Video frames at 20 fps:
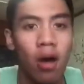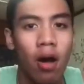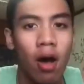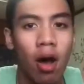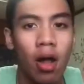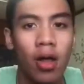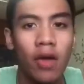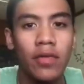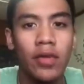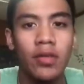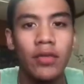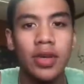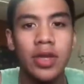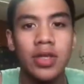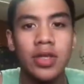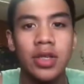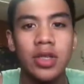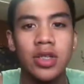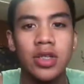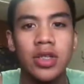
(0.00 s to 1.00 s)
All of the
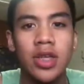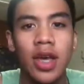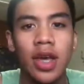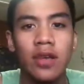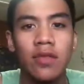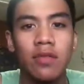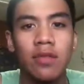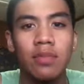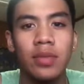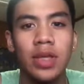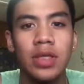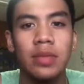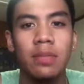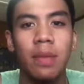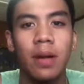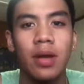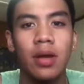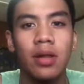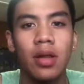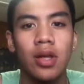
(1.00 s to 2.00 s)
research taken from these
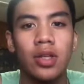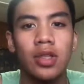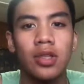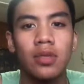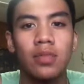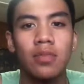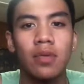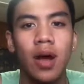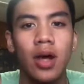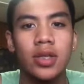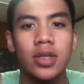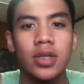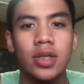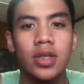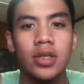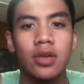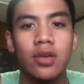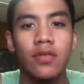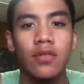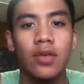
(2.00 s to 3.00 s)
biological
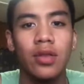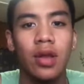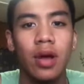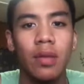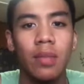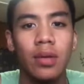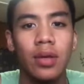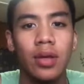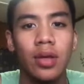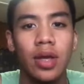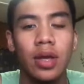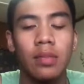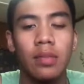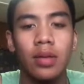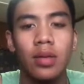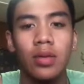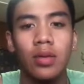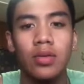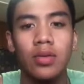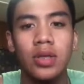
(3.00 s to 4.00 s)
processes or phenomena can
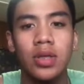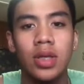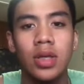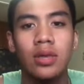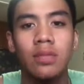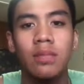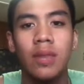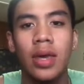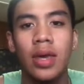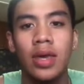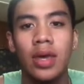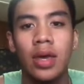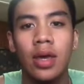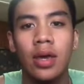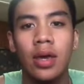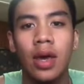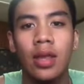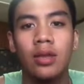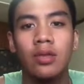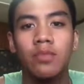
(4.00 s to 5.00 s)
be used in
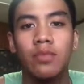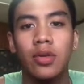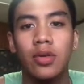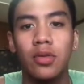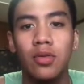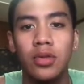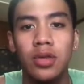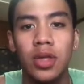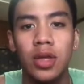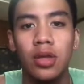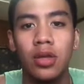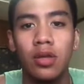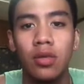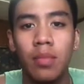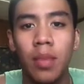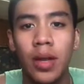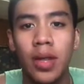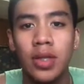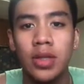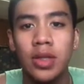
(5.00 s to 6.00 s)
making and producing new
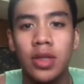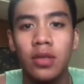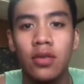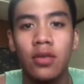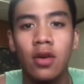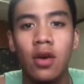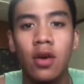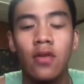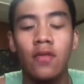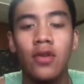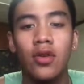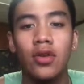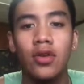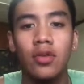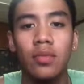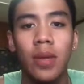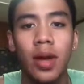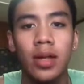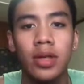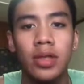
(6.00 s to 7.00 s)
medicine for
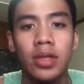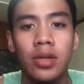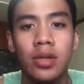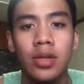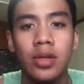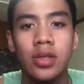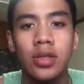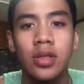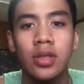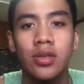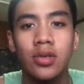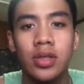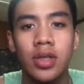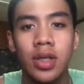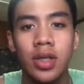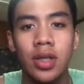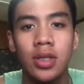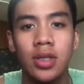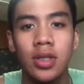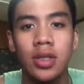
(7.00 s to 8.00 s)
new bacteria and new
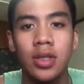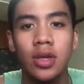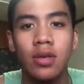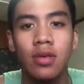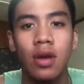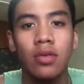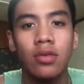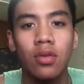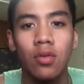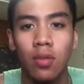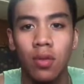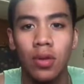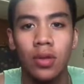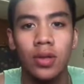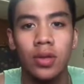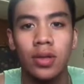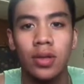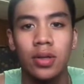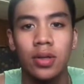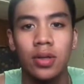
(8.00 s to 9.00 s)
sicknesses around the world.